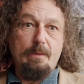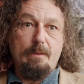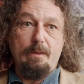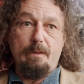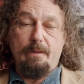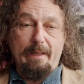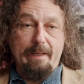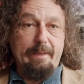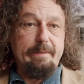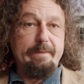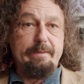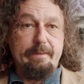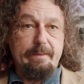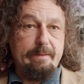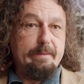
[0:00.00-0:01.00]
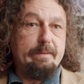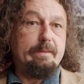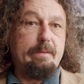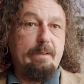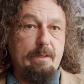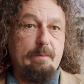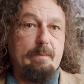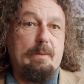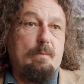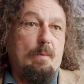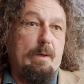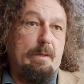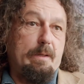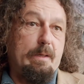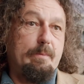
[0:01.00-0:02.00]
that is going to be
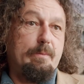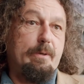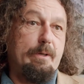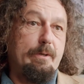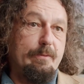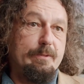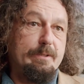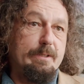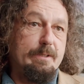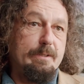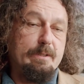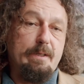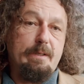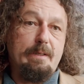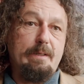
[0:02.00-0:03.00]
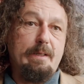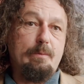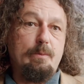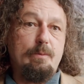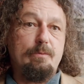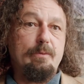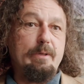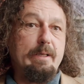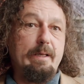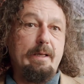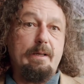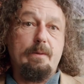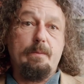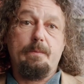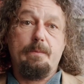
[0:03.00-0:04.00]
one of their priorities. I think that would really
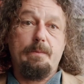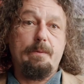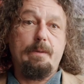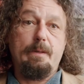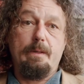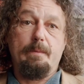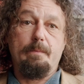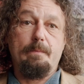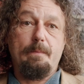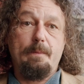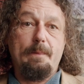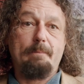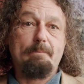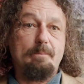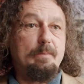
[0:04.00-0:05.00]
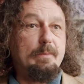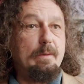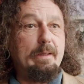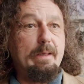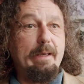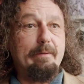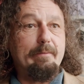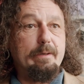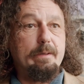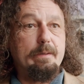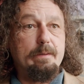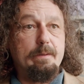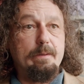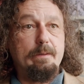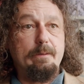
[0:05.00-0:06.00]
help the area,
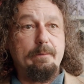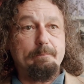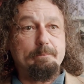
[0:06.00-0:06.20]
you